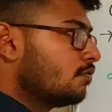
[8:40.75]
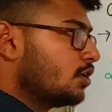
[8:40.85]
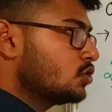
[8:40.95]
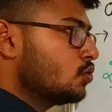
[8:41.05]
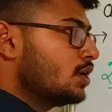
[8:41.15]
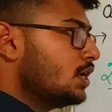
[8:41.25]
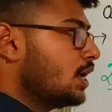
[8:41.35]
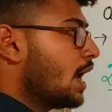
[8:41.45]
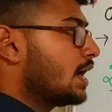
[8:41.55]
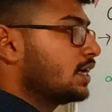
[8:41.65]
First
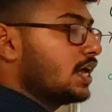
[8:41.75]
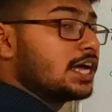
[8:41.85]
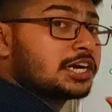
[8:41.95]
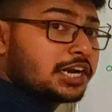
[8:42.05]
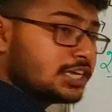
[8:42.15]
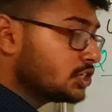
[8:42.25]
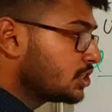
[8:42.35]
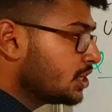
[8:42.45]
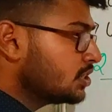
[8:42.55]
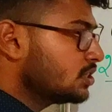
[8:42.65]
one at a
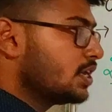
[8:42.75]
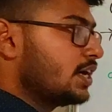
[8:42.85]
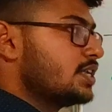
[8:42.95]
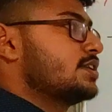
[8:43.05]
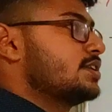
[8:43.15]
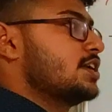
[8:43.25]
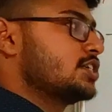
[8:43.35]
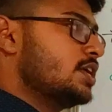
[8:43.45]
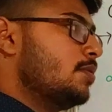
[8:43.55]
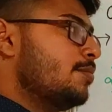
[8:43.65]
rest stage, that is
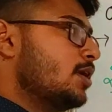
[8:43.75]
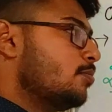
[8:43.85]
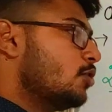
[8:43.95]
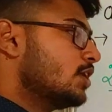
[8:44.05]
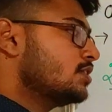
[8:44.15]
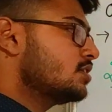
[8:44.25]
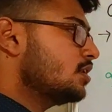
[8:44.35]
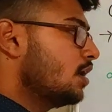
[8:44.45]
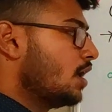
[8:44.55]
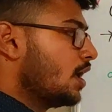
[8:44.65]
resting membrane
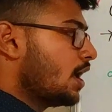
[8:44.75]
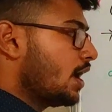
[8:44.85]
potential,